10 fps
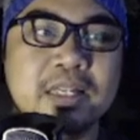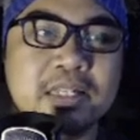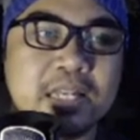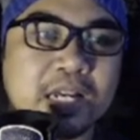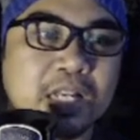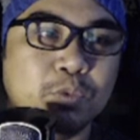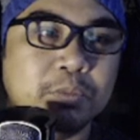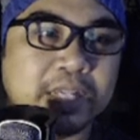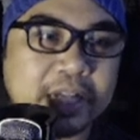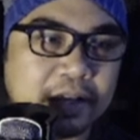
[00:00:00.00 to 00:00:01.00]
Second would
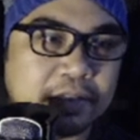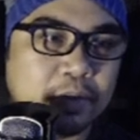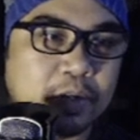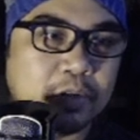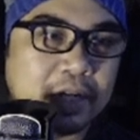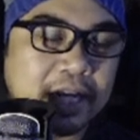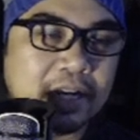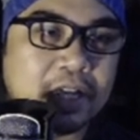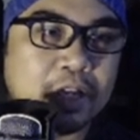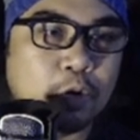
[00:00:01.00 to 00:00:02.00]
be Catherine or
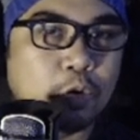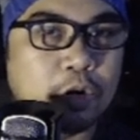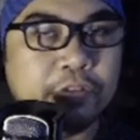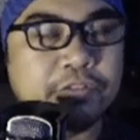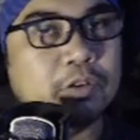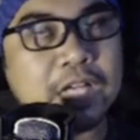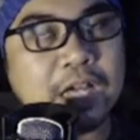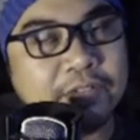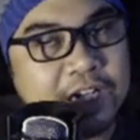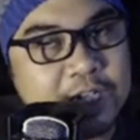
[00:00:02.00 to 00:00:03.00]
Layla, or if you don't
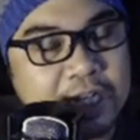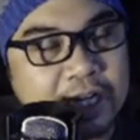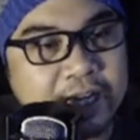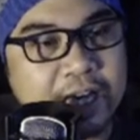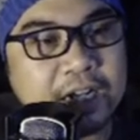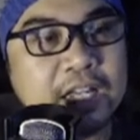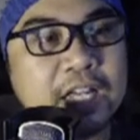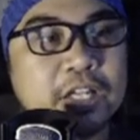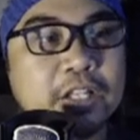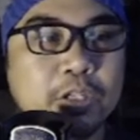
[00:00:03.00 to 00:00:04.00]
have Alicia again,
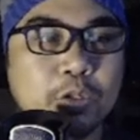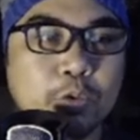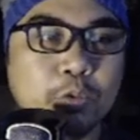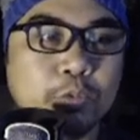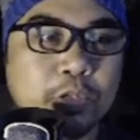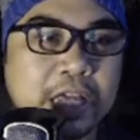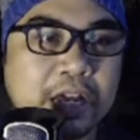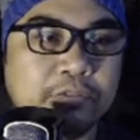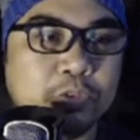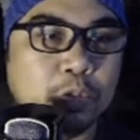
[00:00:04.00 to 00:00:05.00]
you would
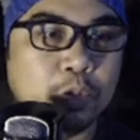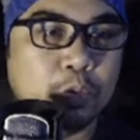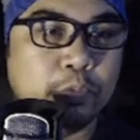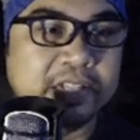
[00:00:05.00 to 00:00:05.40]
have to go with